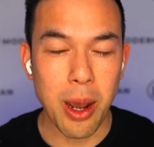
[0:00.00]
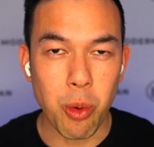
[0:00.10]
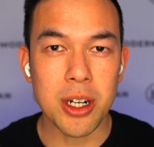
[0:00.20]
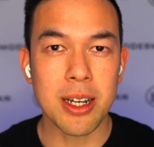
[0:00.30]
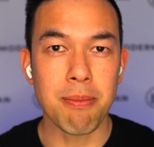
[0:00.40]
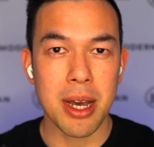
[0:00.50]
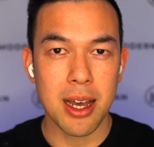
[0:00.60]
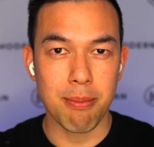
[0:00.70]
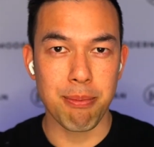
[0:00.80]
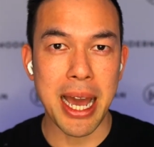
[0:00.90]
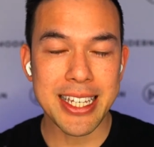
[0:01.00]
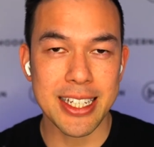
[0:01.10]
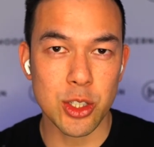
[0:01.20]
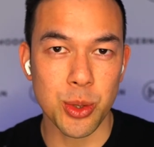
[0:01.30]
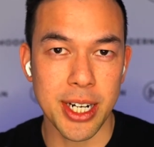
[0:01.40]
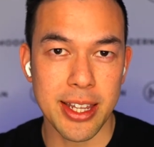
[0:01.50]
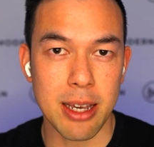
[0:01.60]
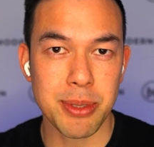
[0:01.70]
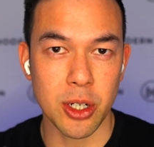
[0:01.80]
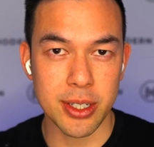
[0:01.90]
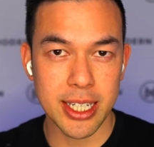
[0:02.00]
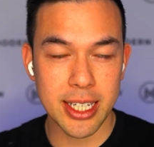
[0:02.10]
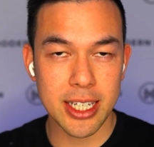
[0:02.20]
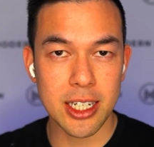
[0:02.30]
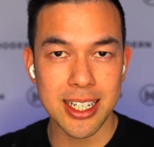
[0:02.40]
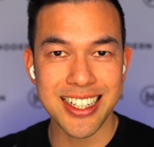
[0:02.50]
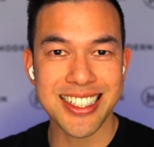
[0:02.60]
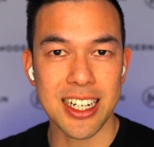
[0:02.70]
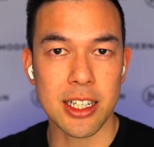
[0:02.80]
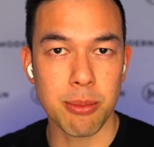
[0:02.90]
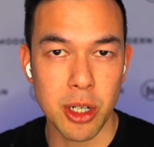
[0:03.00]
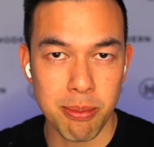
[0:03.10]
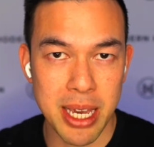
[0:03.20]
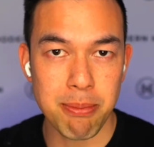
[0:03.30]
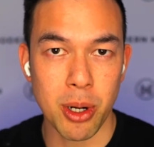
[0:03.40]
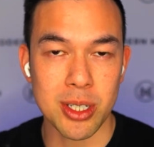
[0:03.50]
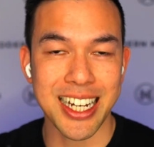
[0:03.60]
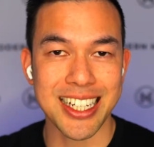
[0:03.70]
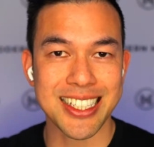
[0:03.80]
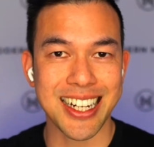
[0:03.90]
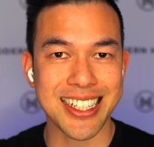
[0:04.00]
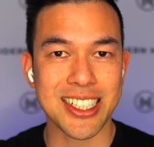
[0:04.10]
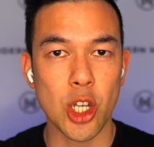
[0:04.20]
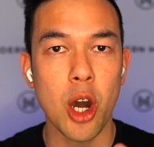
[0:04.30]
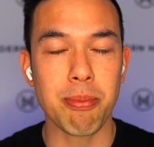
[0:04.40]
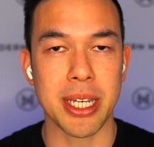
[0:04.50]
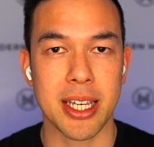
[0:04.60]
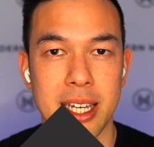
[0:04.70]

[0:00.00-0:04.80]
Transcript: welcome back here to another episode here inside of the Modern Man podcast. Today's topic